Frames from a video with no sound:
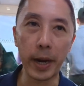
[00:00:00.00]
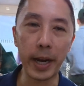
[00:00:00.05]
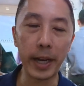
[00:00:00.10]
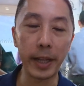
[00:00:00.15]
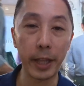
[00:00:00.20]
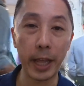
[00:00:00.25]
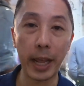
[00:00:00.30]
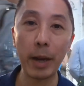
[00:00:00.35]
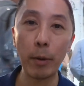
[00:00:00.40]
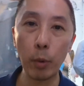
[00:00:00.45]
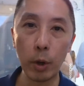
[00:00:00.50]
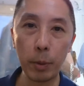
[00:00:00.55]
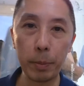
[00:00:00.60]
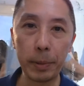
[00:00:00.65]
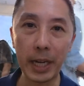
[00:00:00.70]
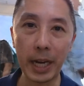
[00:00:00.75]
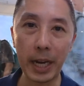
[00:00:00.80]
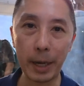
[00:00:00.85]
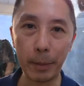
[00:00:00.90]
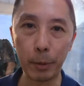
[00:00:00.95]
and they will be
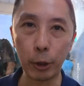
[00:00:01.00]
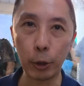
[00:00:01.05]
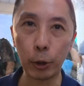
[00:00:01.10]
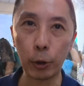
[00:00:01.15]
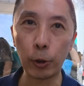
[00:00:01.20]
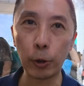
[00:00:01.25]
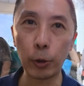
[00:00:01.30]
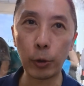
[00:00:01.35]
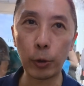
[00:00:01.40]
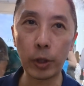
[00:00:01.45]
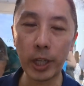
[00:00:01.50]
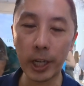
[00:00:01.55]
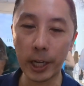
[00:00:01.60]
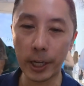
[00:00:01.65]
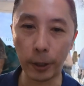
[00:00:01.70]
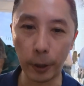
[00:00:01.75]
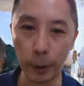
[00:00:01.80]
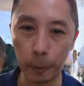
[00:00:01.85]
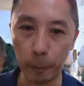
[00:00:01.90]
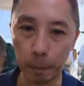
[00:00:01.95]
able to tell
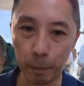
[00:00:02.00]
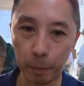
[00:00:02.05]
you.